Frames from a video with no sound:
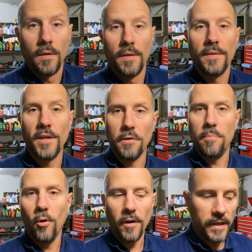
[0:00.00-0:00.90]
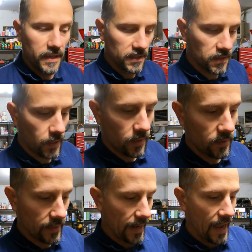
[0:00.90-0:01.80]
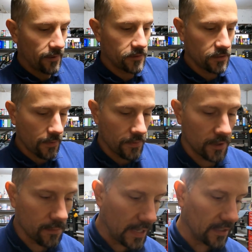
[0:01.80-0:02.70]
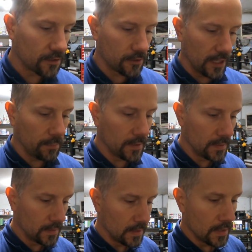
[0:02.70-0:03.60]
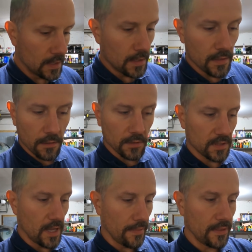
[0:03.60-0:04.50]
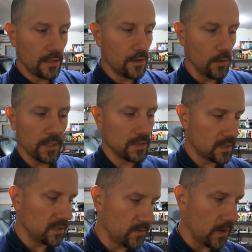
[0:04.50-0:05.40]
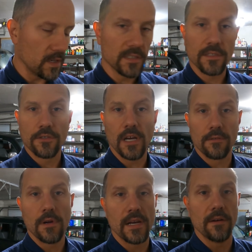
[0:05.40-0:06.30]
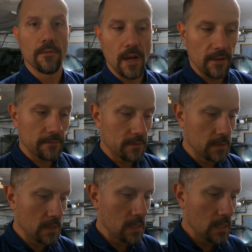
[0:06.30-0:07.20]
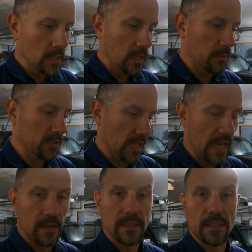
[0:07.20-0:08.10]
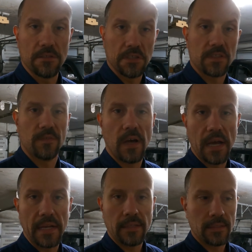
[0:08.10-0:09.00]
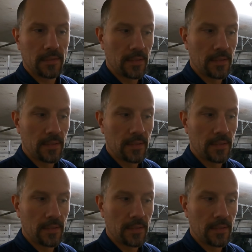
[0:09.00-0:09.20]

The report is that after the 30-mile trip, there was nothing noticed as far as the truck running rough. It was idling just fine.